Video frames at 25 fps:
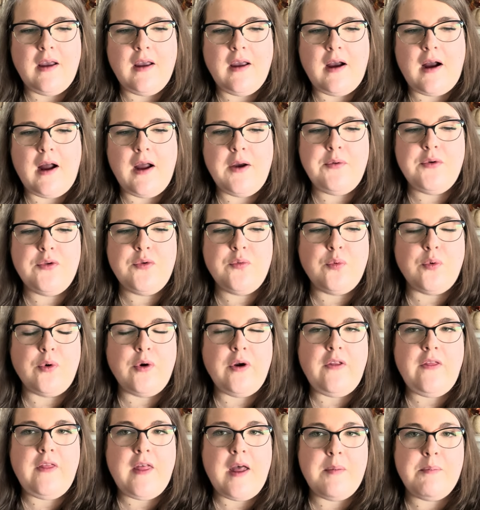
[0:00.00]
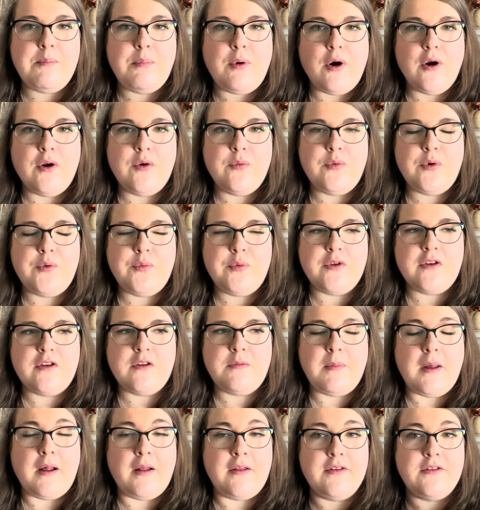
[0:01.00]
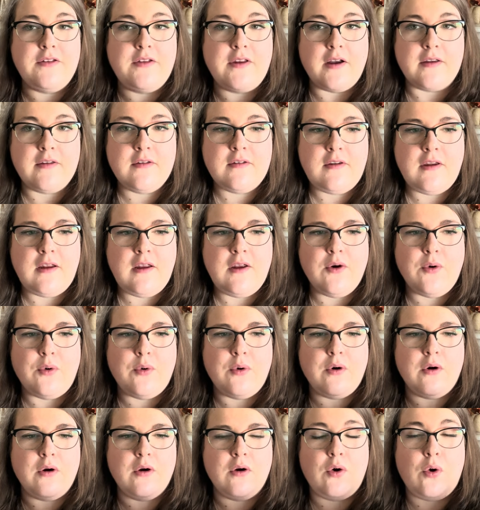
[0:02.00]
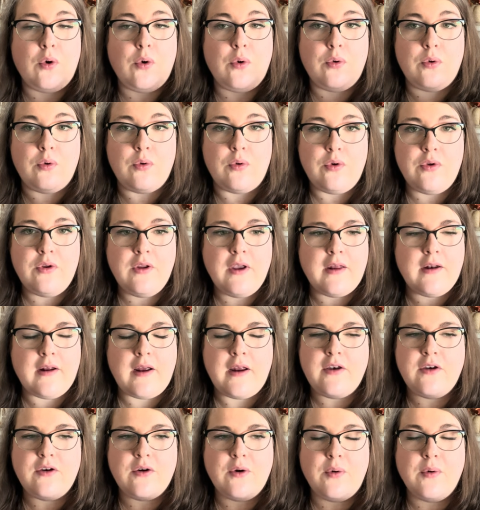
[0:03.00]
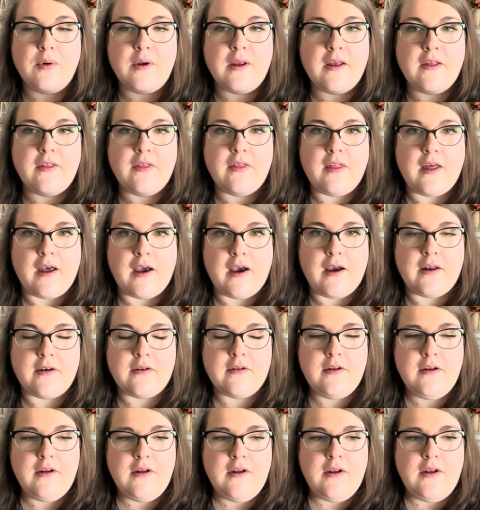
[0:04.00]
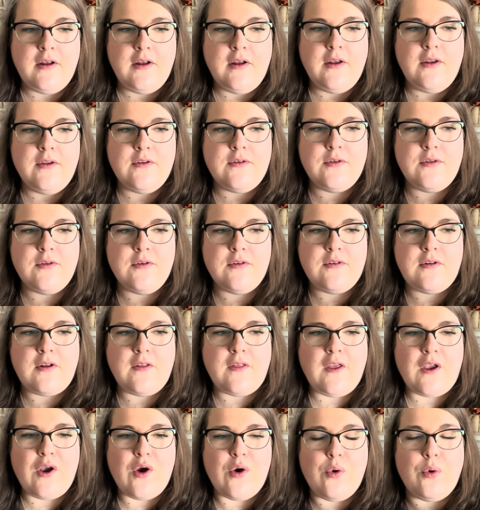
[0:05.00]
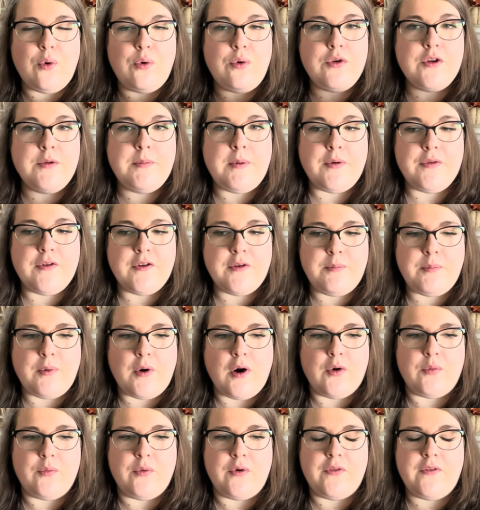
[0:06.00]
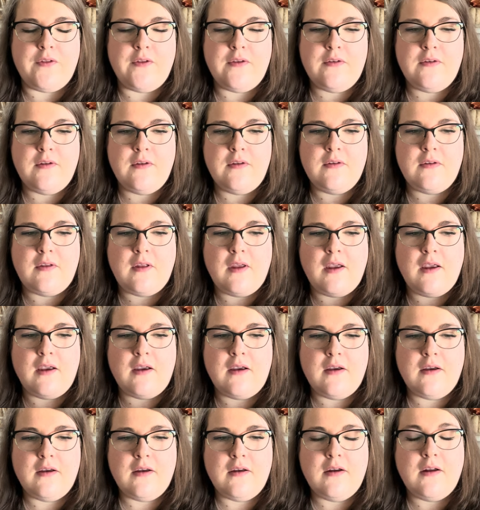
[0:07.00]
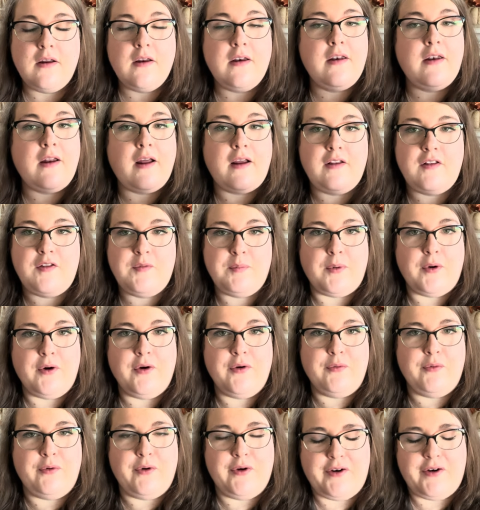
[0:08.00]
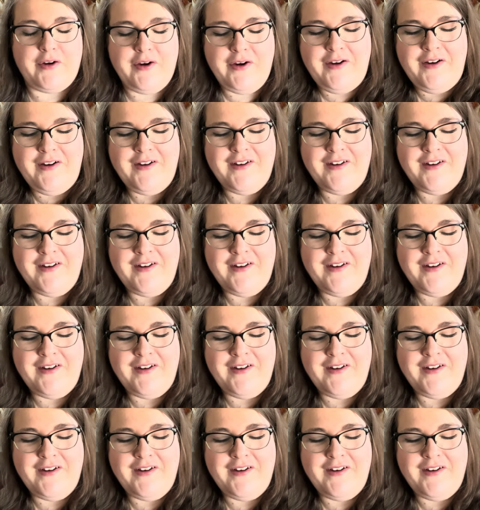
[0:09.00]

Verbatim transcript: I was worried that barnwood would smell dusty or old, and I don't get that. So there's nothing old about this barnwood. This is like nice barnwood.